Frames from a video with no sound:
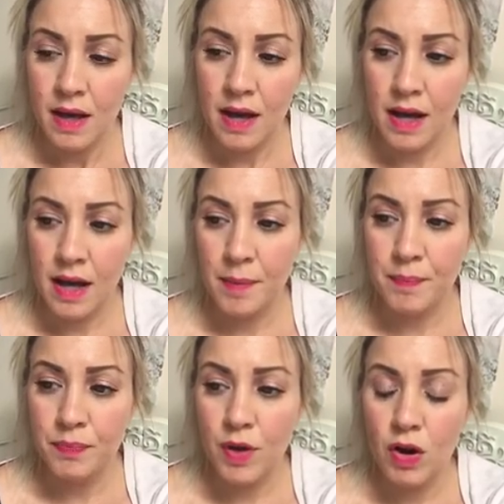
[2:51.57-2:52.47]

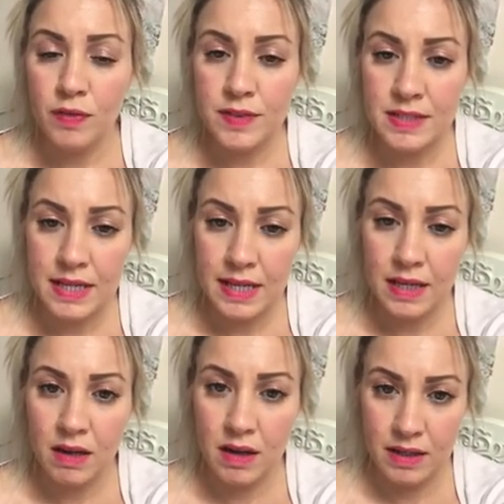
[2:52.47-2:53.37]

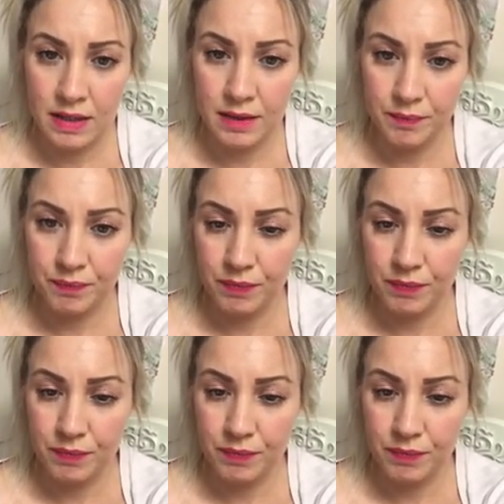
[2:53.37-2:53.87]
Obviously, like